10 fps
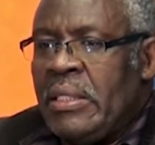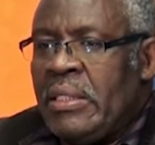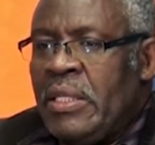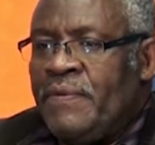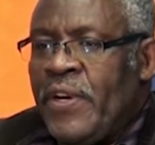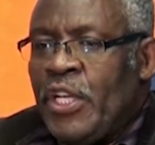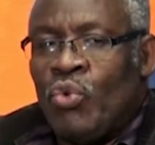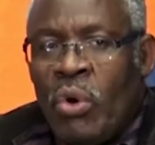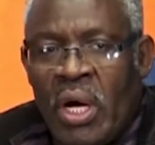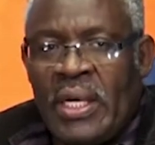different
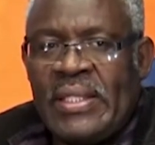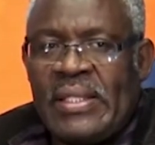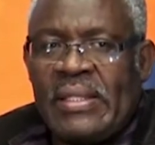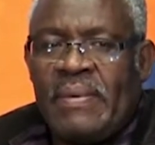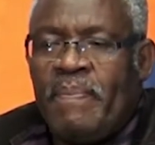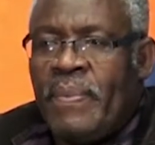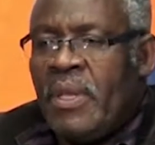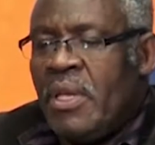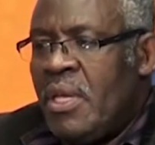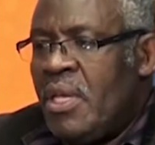wards,
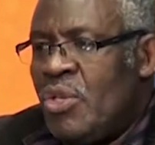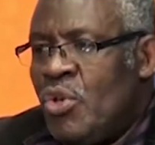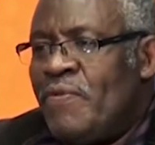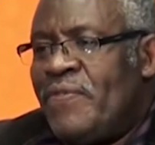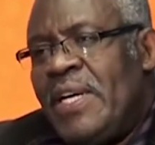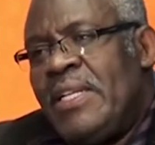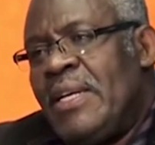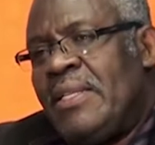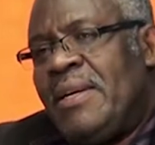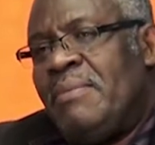you find
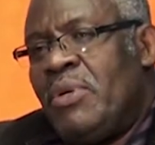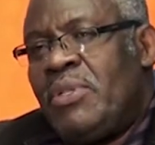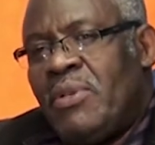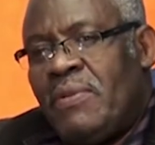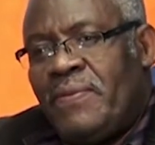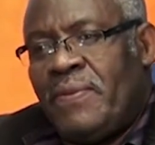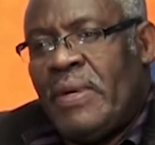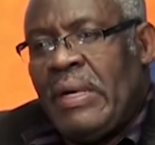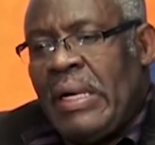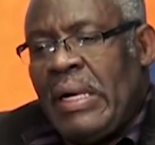that most of
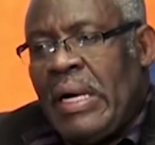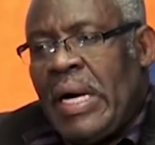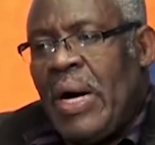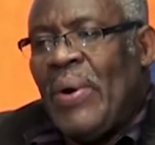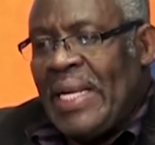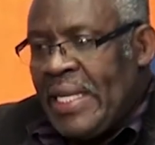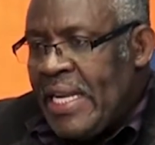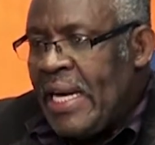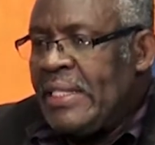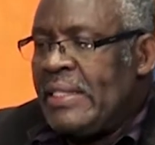our
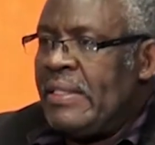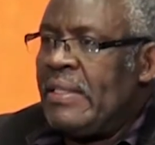leaders